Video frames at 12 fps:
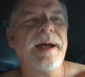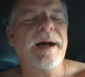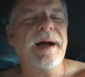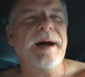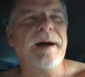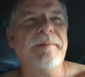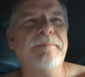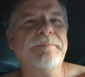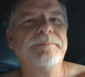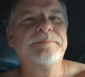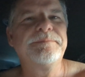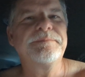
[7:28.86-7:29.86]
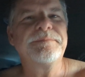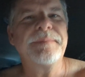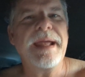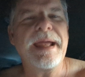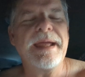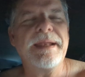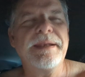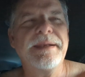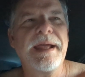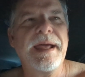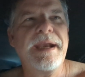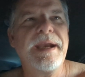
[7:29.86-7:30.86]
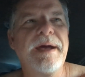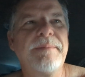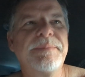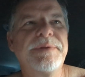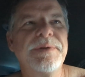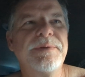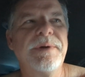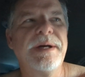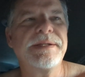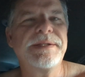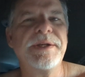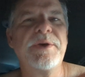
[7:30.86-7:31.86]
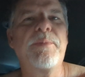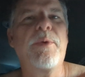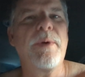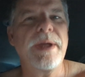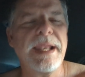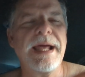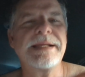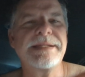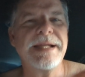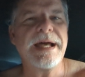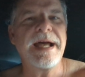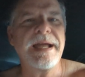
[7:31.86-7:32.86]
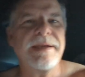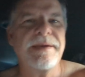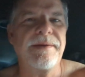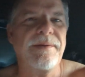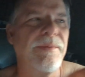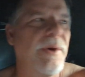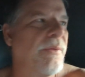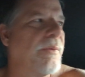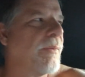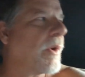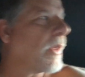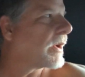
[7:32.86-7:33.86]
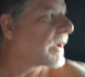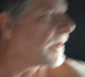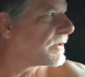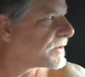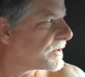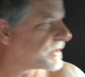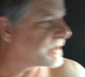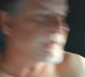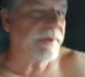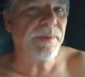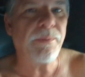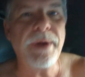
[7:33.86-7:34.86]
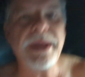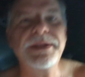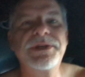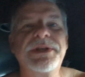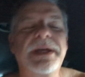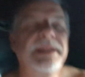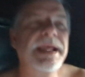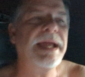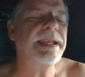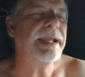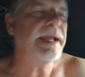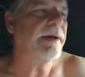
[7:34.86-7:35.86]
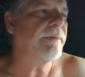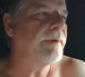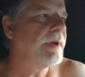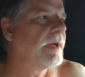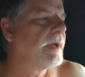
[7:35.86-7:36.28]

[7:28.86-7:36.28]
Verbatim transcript: Um, and headed up to uh, Cedar Point last night. and rode the roller coasters until the wind shut that down.